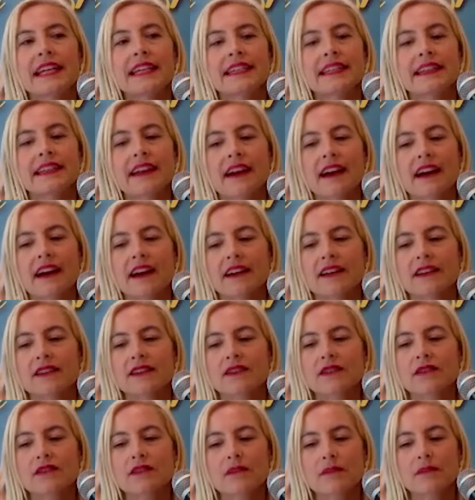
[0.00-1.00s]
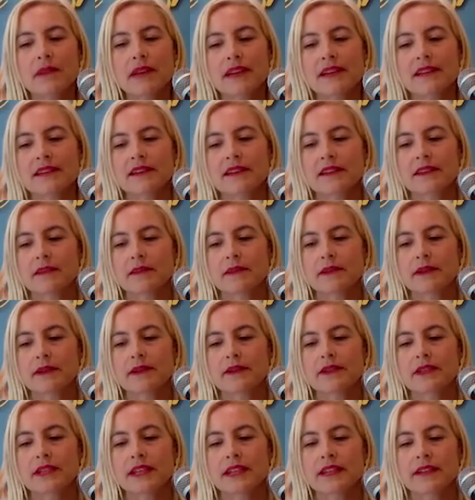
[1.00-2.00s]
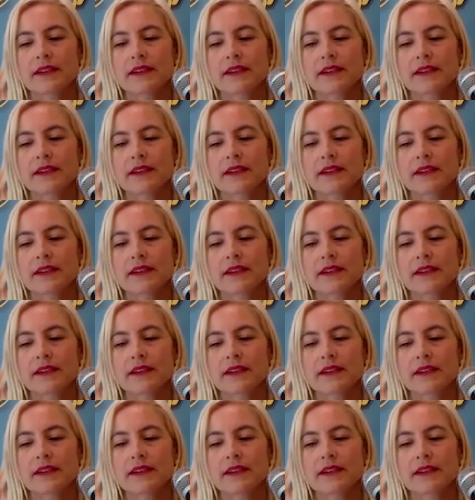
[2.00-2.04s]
Yeah, it so depends on the person.